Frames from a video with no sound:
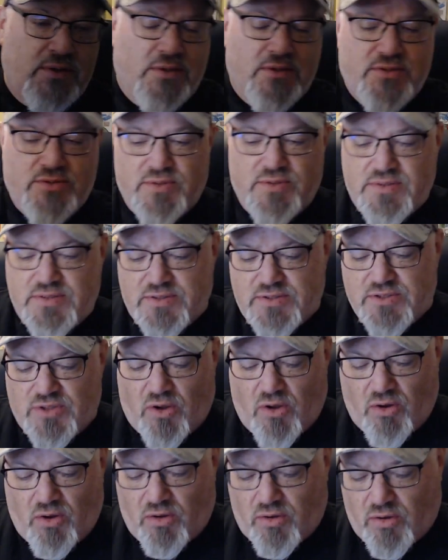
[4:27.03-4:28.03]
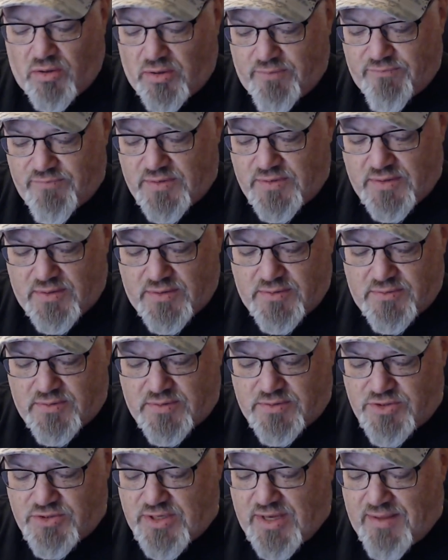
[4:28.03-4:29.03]
So this is all of
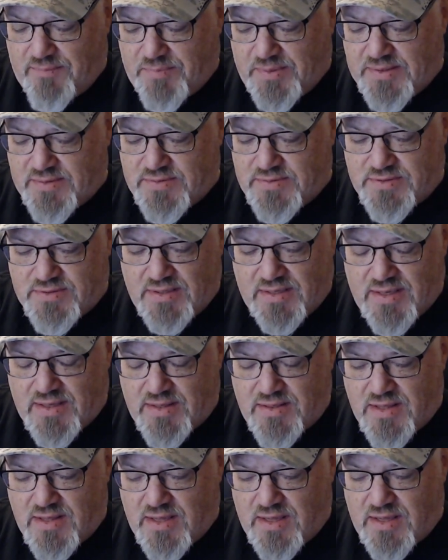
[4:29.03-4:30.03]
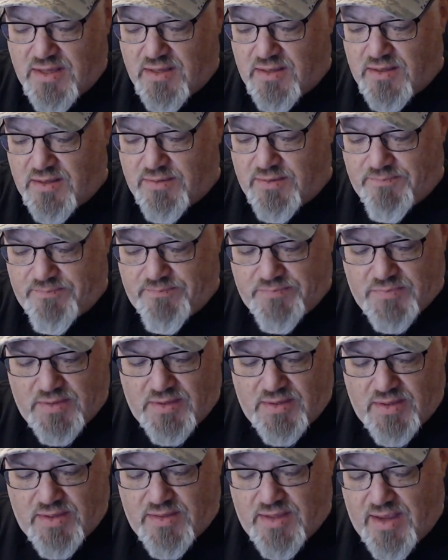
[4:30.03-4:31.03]
the champions in the
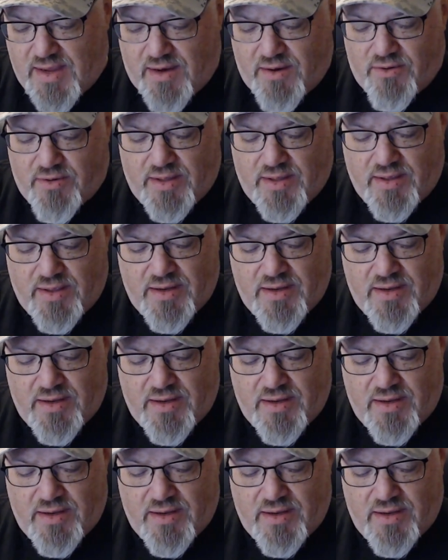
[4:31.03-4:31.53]
area.